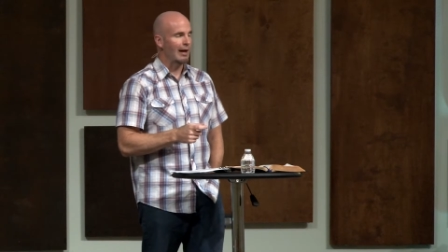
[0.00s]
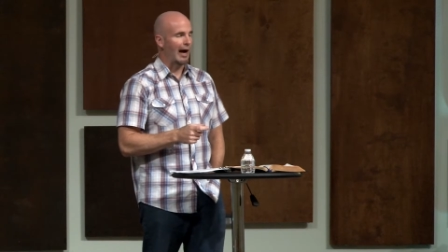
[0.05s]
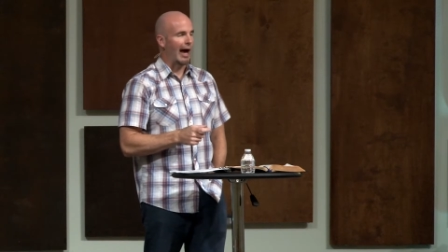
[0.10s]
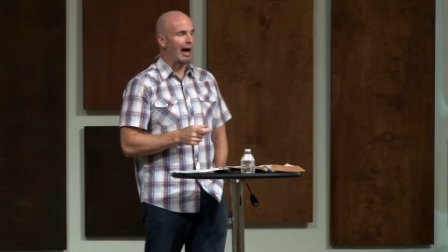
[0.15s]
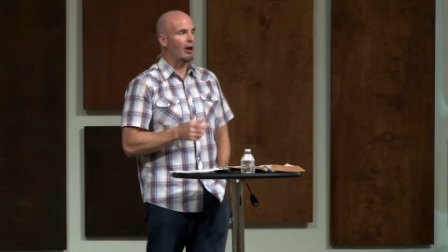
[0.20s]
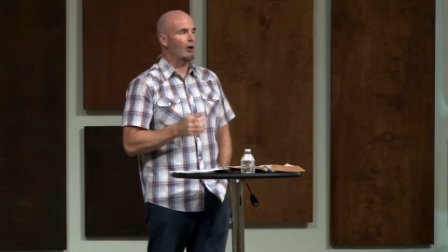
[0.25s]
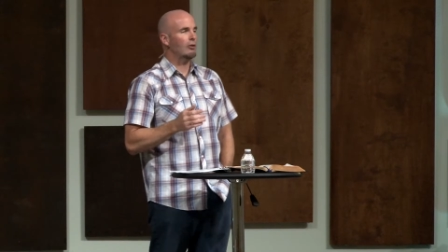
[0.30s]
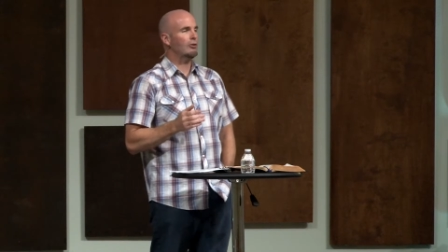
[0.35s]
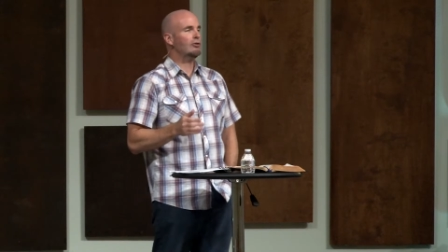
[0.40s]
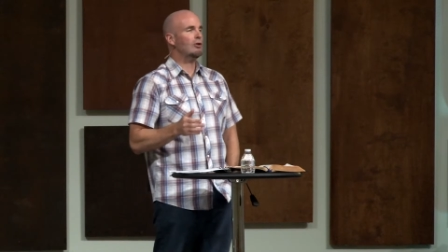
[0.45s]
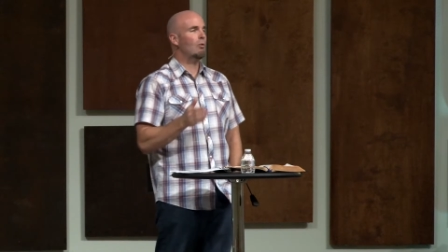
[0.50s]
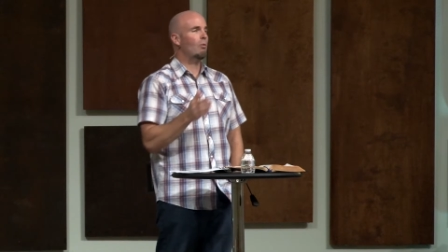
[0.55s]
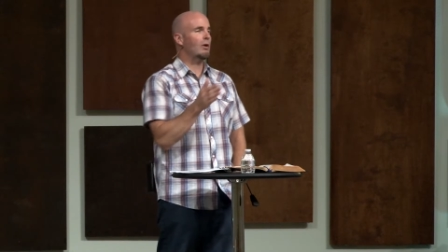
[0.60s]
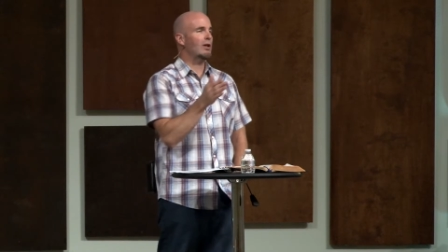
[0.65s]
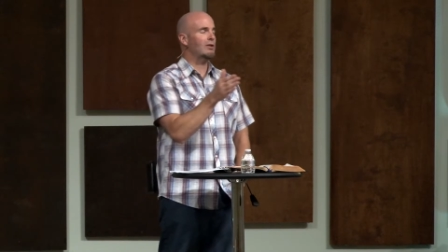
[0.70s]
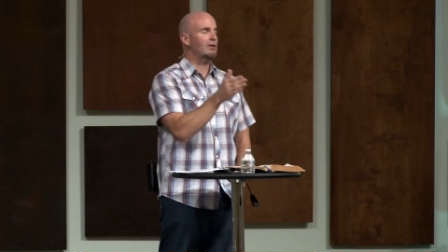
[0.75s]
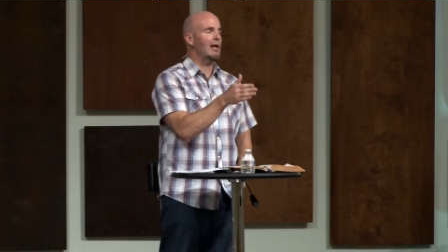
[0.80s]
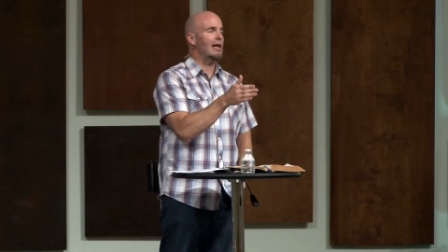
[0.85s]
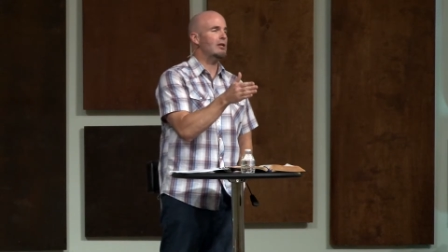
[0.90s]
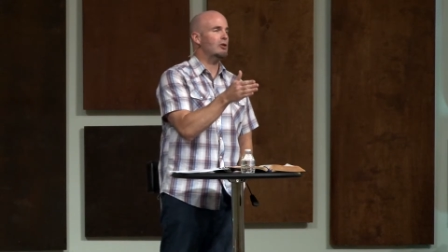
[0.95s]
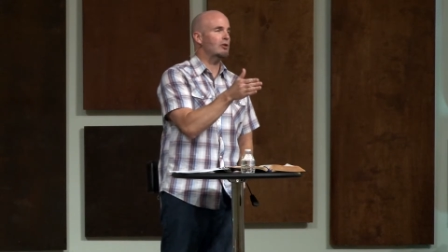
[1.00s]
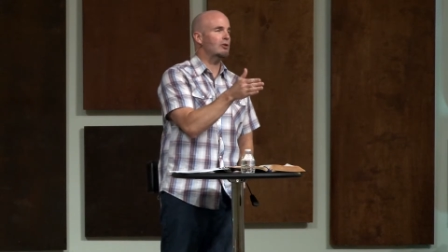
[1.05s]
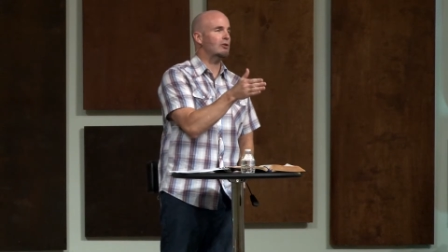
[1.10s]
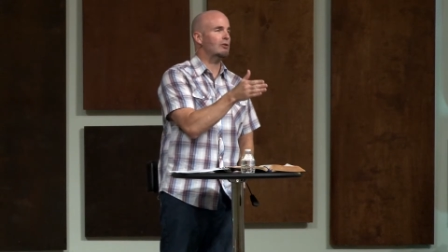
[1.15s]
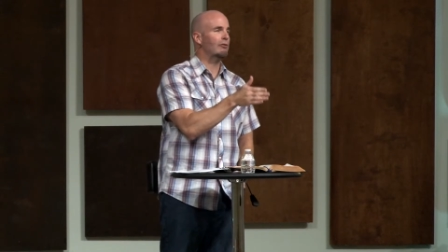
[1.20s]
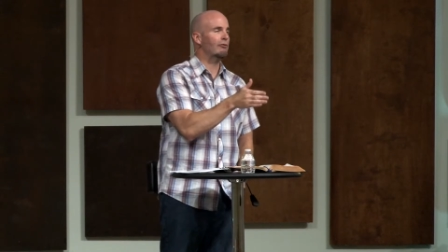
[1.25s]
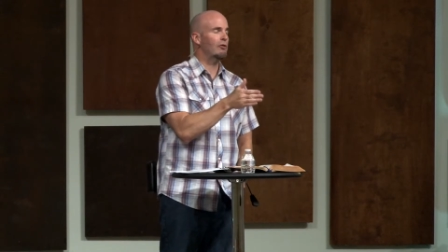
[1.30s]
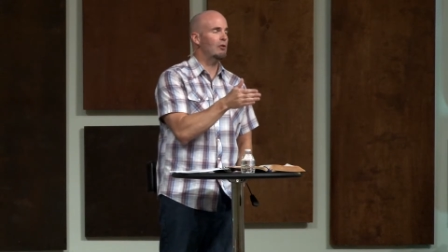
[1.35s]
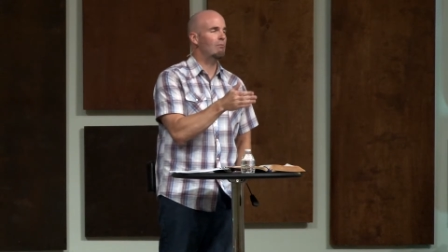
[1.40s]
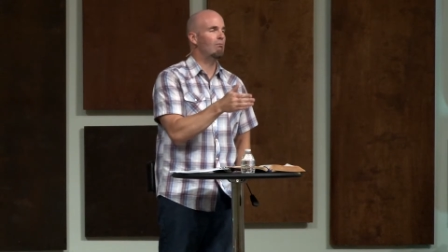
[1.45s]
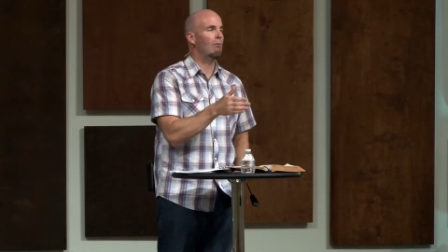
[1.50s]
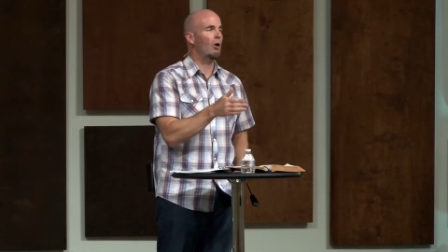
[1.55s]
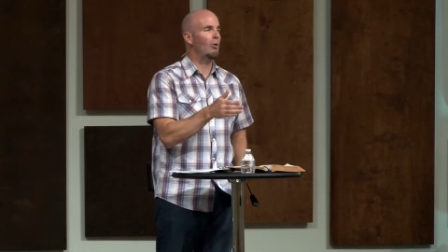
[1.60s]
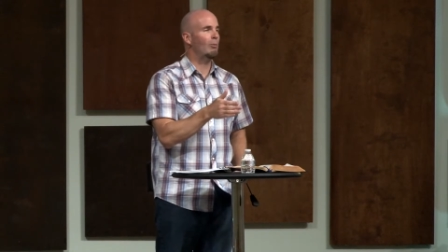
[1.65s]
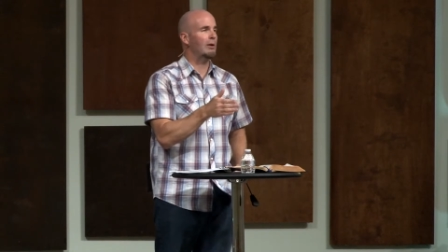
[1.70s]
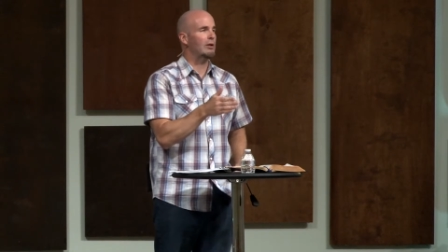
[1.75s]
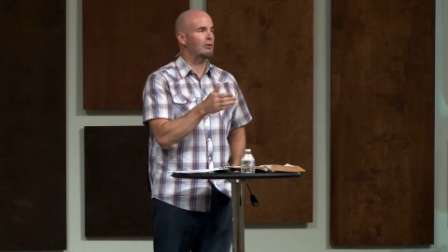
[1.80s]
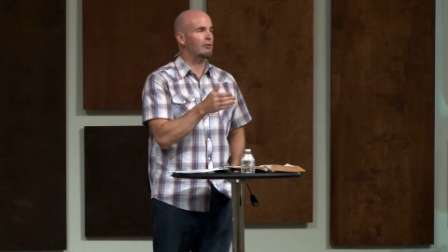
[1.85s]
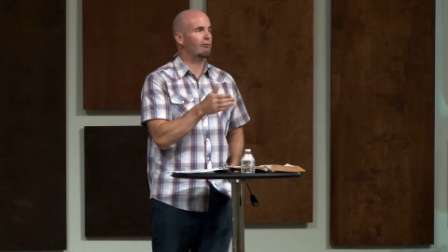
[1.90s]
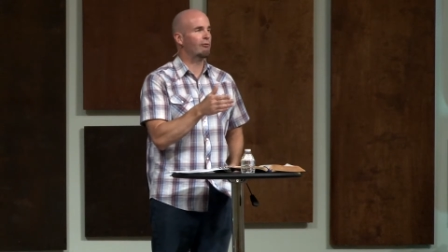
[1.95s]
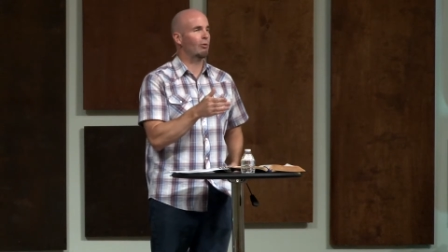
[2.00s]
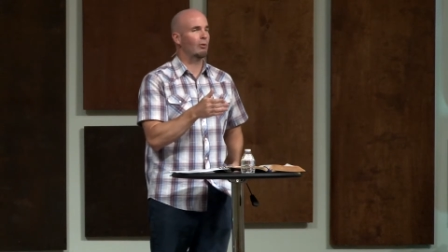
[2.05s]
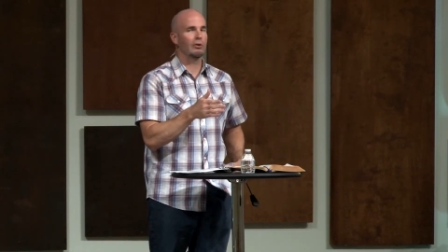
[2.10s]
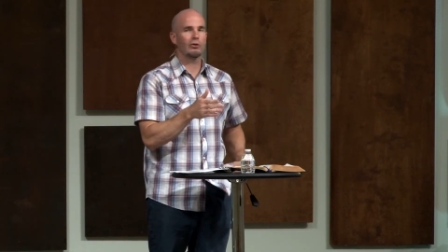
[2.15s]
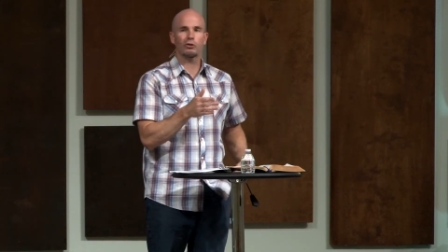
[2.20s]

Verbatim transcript: I also want to take just a few moments for